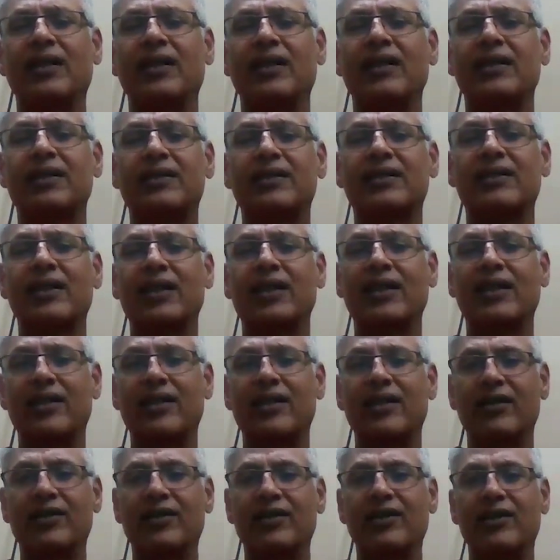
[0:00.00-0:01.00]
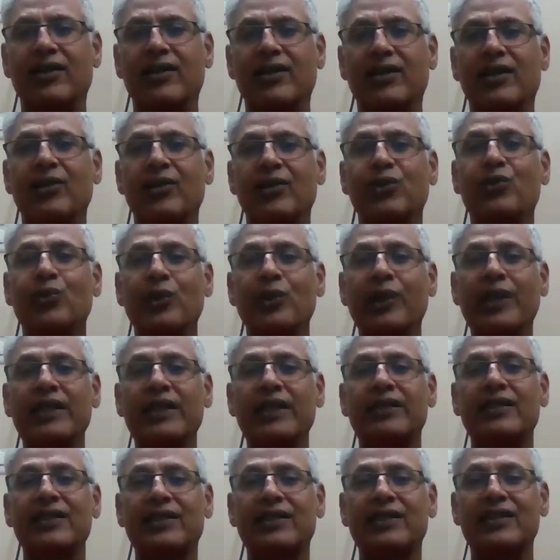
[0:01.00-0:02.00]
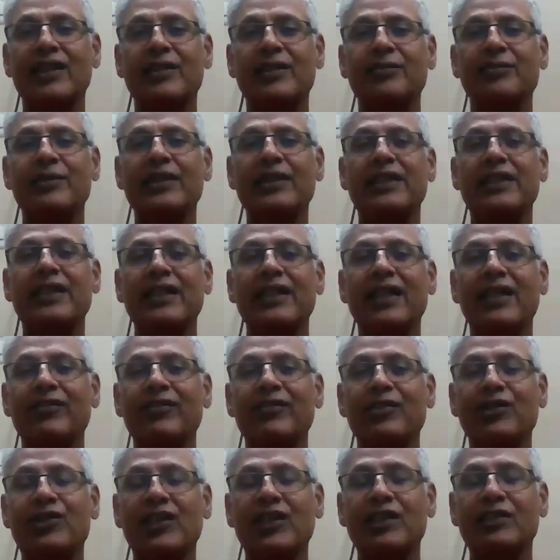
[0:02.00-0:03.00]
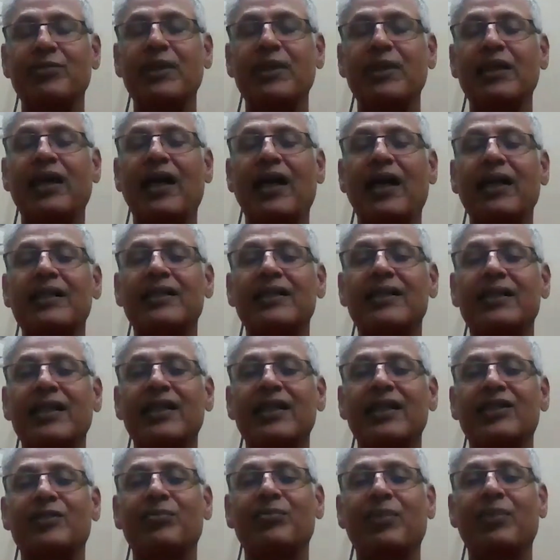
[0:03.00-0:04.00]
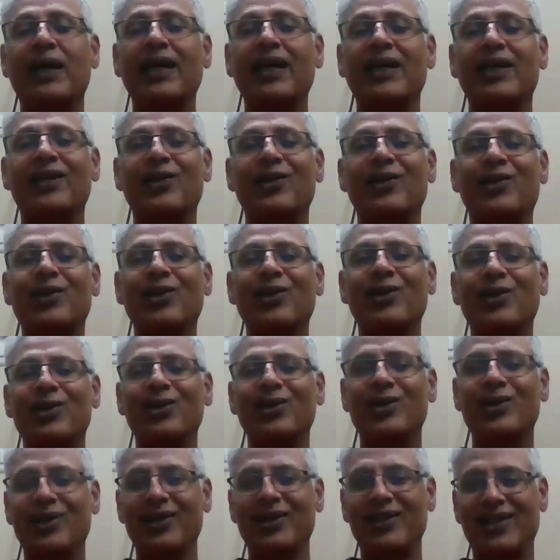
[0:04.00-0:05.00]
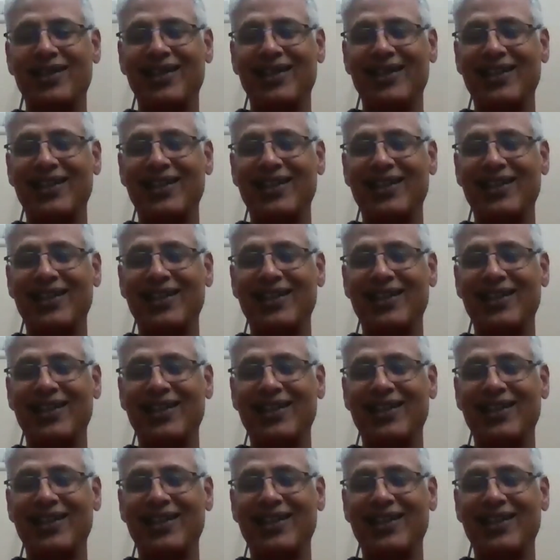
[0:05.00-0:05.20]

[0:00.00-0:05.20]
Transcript: It's a unique system in India which has been untouched by, you know,